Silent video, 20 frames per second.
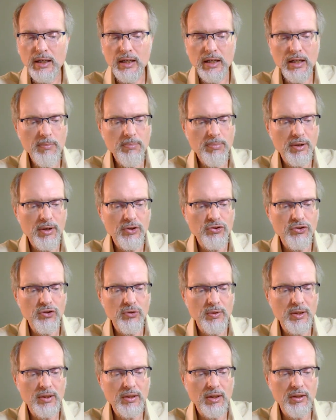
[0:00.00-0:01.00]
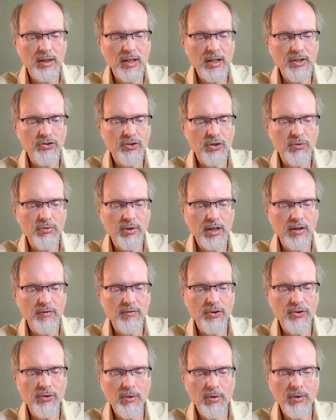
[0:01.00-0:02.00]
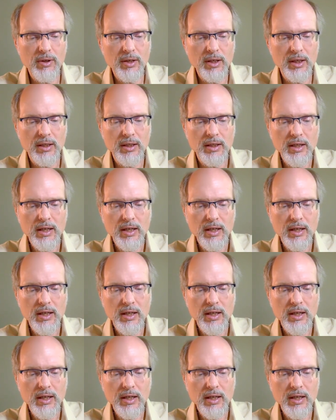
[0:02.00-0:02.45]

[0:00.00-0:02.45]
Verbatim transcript: any person with the least degree of authority,